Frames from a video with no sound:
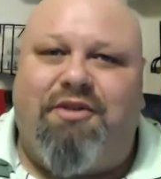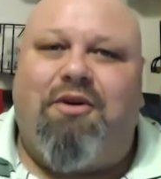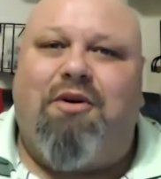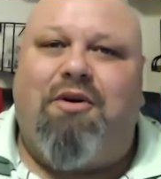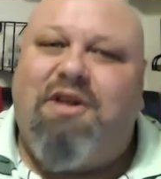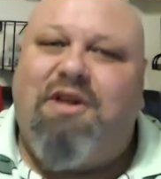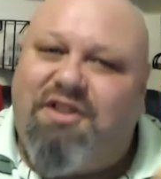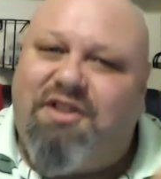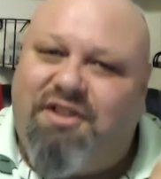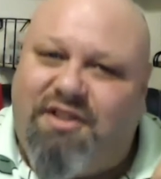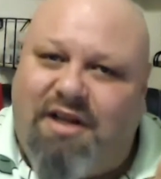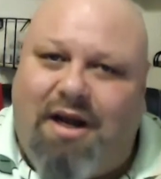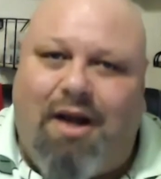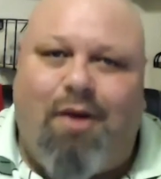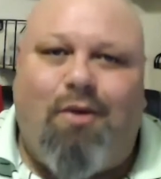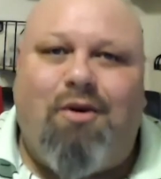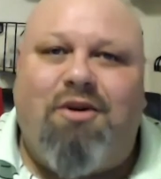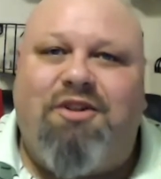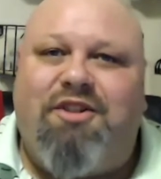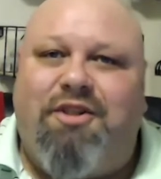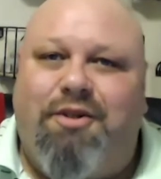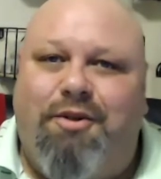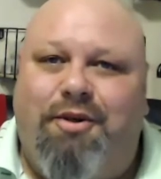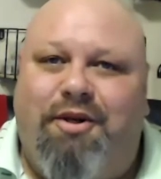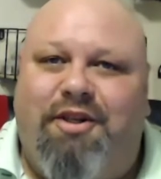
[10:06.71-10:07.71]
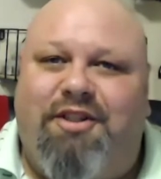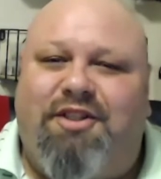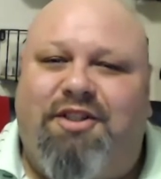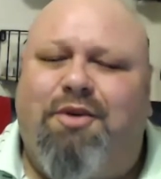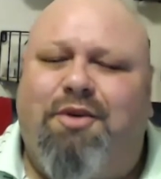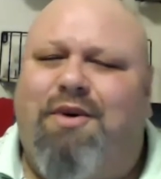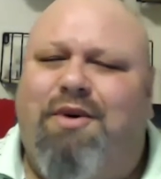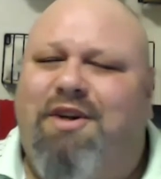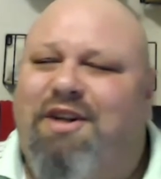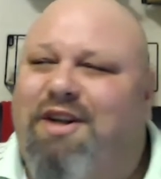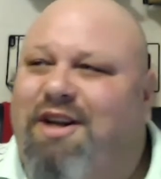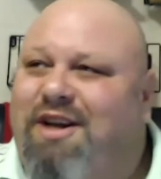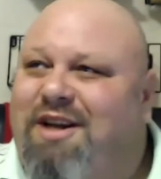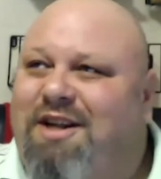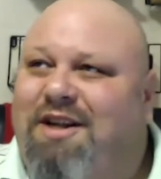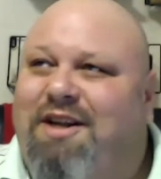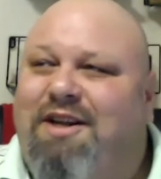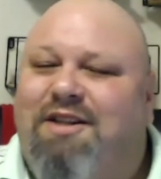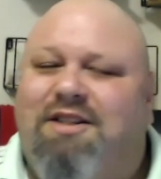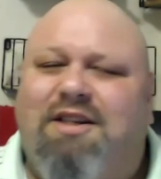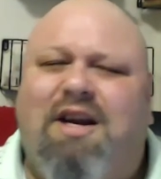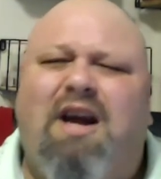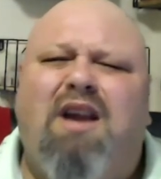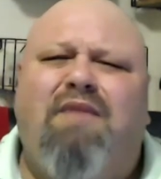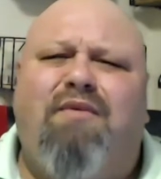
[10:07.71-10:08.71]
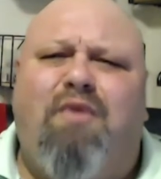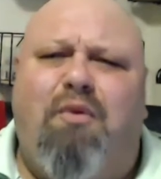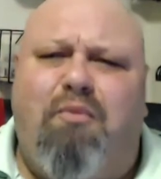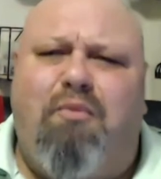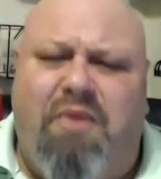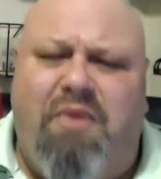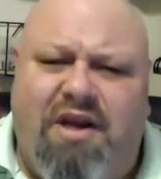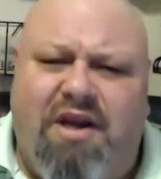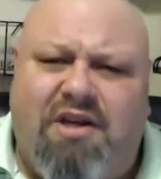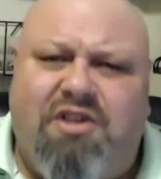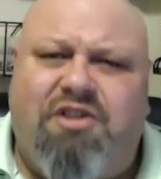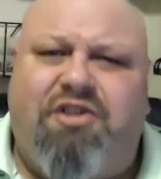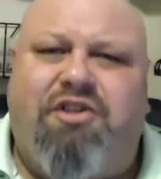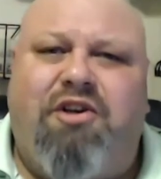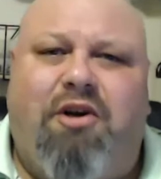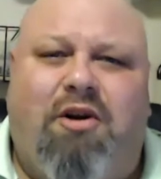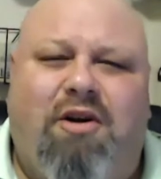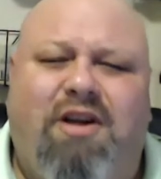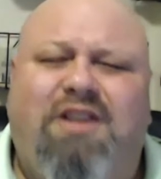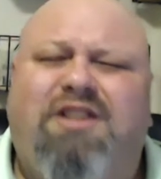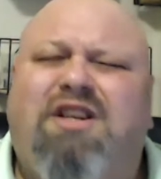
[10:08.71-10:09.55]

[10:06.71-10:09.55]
There is sour to it. So it's kind of a mixture.